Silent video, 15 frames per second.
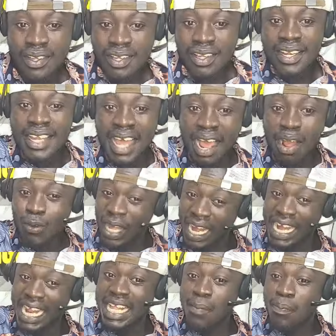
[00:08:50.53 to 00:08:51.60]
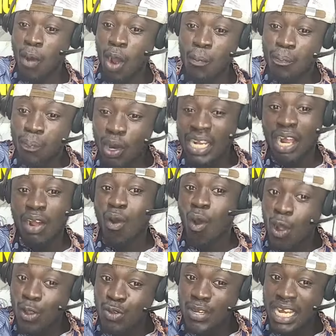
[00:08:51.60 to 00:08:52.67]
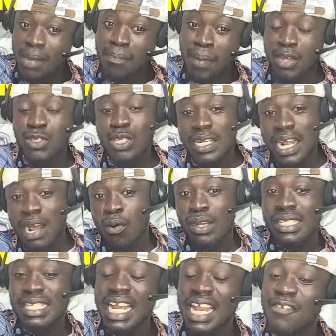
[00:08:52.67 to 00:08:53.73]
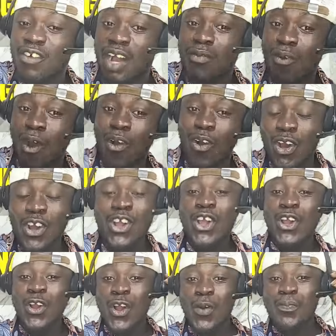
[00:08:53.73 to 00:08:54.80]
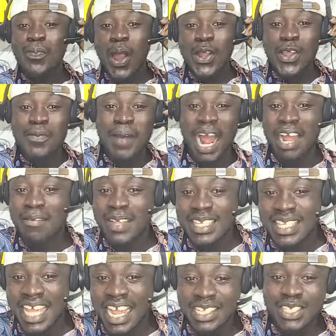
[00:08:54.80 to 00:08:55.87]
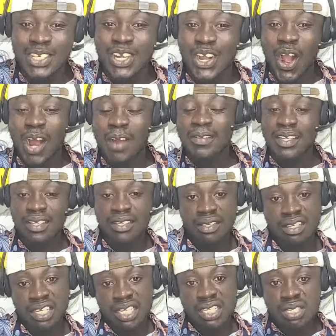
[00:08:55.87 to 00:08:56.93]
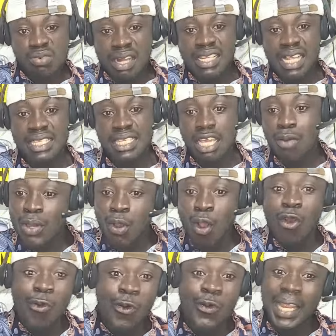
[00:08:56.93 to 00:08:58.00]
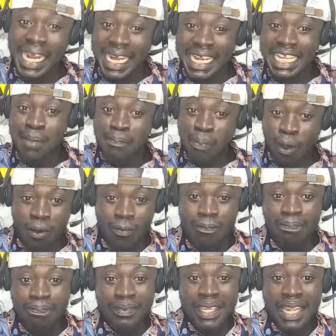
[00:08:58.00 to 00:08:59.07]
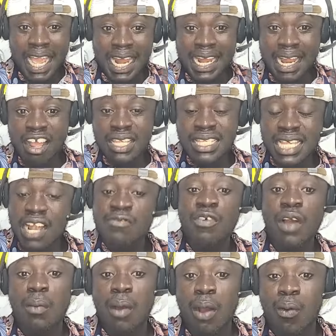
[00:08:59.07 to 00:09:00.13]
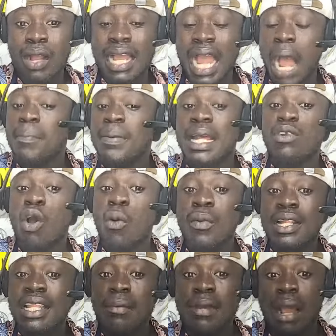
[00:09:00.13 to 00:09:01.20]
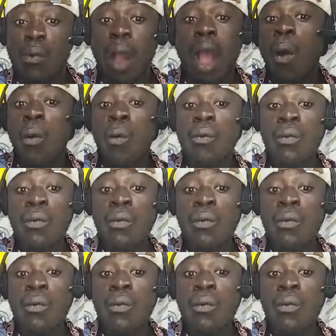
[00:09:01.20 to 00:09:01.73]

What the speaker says: Na can the pump put na all tin about so that will sell it for a who born you by mistake to call me? So what I say, we call Kennedy Pong. And sell it for a walk on Gabriel Dominant and wow.